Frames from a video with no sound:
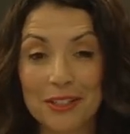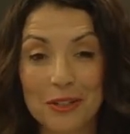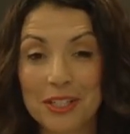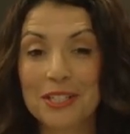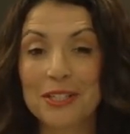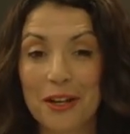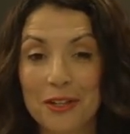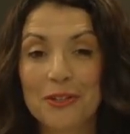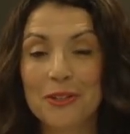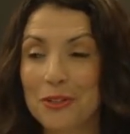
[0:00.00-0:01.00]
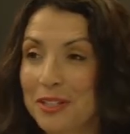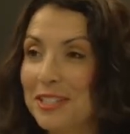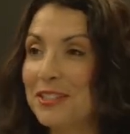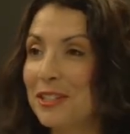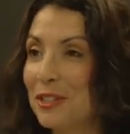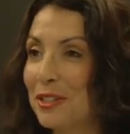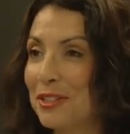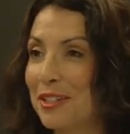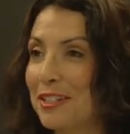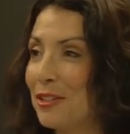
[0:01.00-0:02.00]
You can tell your students in your
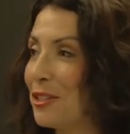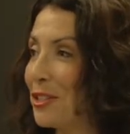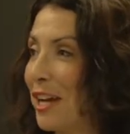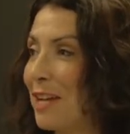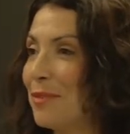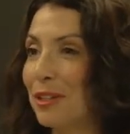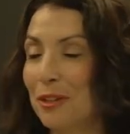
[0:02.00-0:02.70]
assignment,